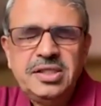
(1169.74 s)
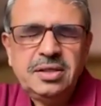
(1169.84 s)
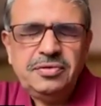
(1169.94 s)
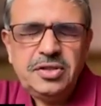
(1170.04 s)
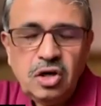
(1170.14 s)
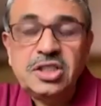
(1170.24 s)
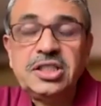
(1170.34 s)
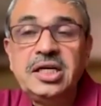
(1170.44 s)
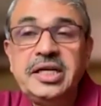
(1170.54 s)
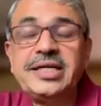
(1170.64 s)
physiological
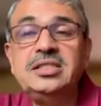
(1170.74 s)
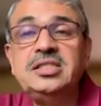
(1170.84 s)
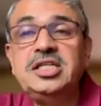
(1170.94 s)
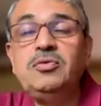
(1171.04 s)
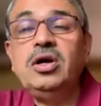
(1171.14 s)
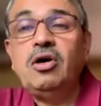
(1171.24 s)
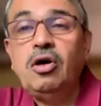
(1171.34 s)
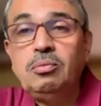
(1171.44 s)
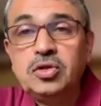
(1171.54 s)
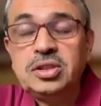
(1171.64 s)
reactions evolved
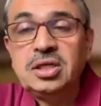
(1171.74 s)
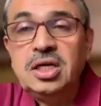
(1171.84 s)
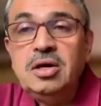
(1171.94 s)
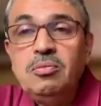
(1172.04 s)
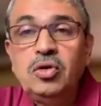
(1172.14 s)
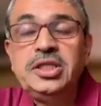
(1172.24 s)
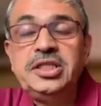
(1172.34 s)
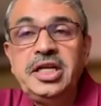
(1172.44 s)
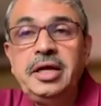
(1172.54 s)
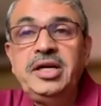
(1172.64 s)
almost more than
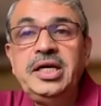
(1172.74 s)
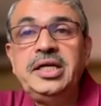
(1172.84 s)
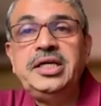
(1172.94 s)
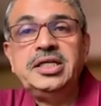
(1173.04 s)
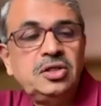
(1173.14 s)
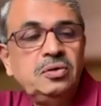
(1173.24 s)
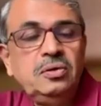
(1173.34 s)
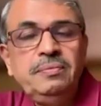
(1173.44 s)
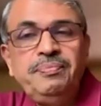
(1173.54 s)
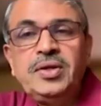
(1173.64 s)
3 billion years ago,
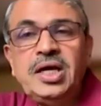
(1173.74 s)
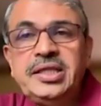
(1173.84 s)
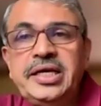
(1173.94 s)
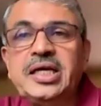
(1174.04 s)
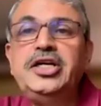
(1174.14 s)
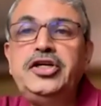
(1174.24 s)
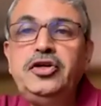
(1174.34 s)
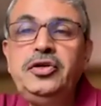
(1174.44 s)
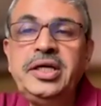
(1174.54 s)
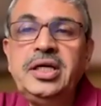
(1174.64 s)
and they are
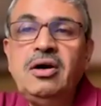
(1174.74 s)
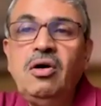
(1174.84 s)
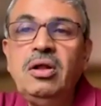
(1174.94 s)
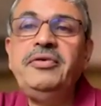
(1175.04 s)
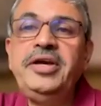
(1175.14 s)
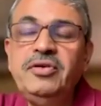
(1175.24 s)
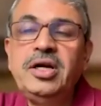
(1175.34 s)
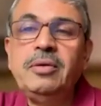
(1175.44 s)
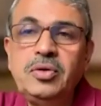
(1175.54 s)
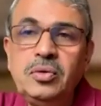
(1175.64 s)
continuing all the way even
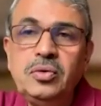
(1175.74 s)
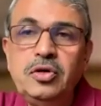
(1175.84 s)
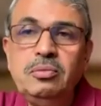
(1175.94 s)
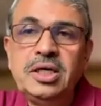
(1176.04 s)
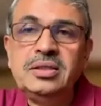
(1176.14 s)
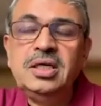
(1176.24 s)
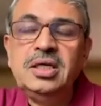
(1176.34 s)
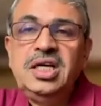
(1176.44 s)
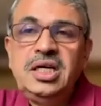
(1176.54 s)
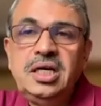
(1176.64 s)
up to human
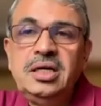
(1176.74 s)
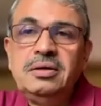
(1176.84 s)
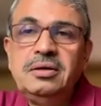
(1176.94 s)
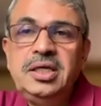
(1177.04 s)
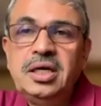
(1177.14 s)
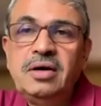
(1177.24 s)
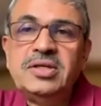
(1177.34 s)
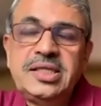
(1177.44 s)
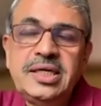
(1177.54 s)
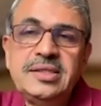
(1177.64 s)
in our
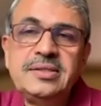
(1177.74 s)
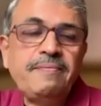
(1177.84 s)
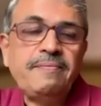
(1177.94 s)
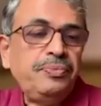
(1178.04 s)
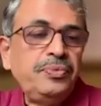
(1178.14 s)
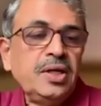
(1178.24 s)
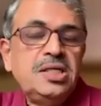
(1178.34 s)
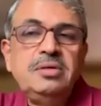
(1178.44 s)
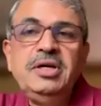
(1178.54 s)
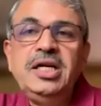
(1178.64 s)
cells.
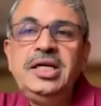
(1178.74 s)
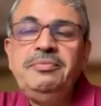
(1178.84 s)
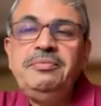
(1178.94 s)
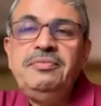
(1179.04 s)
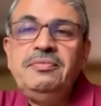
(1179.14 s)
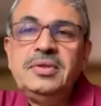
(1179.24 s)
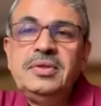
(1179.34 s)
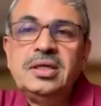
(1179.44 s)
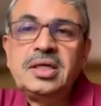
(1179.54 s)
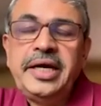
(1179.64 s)
Similarly,
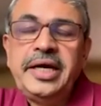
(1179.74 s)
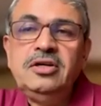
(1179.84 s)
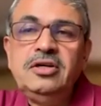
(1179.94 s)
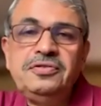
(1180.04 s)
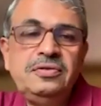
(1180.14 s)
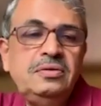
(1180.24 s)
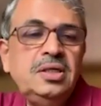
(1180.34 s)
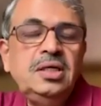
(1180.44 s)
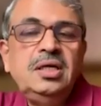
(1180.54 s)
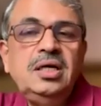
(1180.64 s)
the kind of
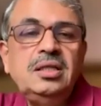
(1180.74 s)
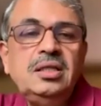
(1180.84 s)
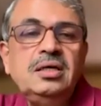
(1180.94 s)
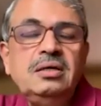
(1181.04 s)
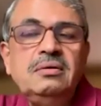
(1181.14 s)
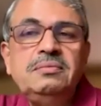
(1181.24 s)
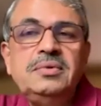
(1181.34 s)
the